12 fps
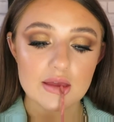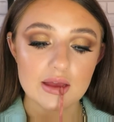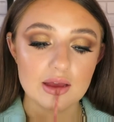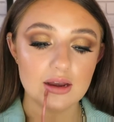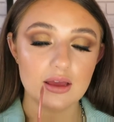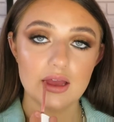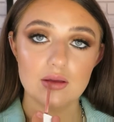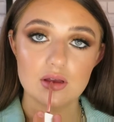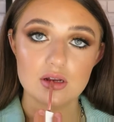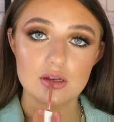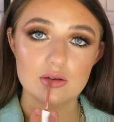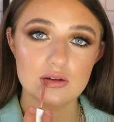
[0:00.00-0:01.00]
And I am
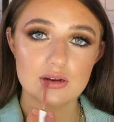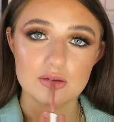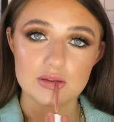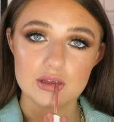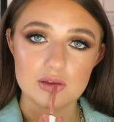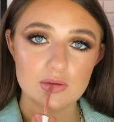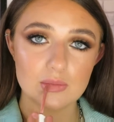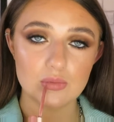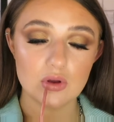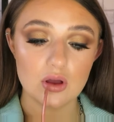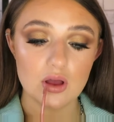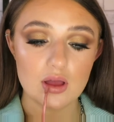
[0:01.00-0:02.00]
actually running off this one,
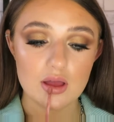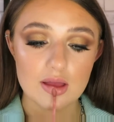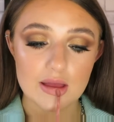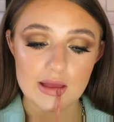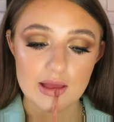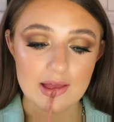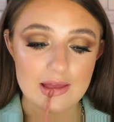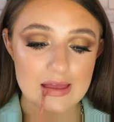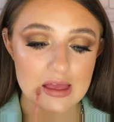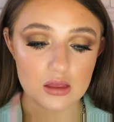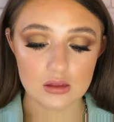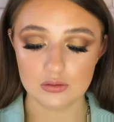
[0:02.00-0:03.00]
but
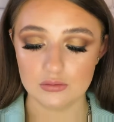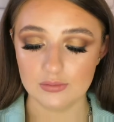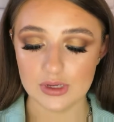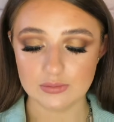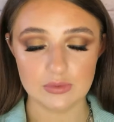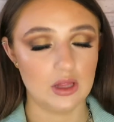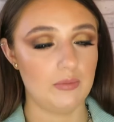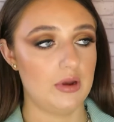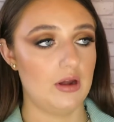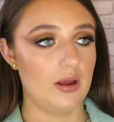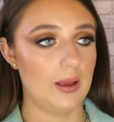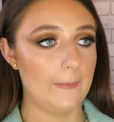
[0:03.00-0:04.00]
where's my little
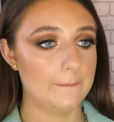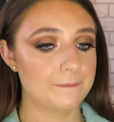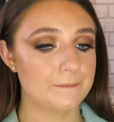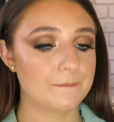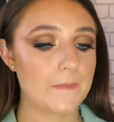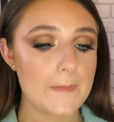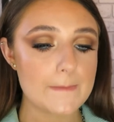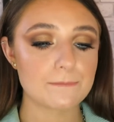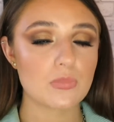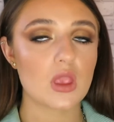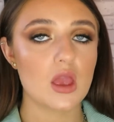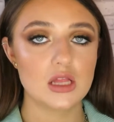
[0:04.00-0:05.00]
mirror again?
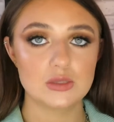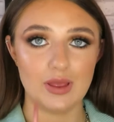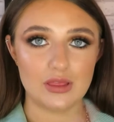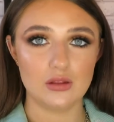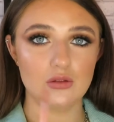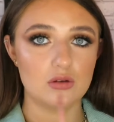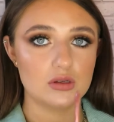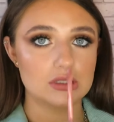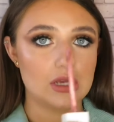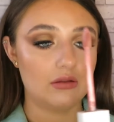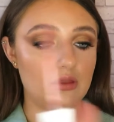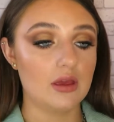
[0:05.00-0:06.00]
It's better than what's
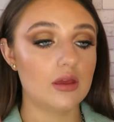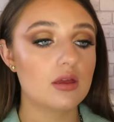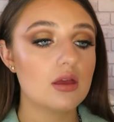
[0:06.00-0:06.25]
down there.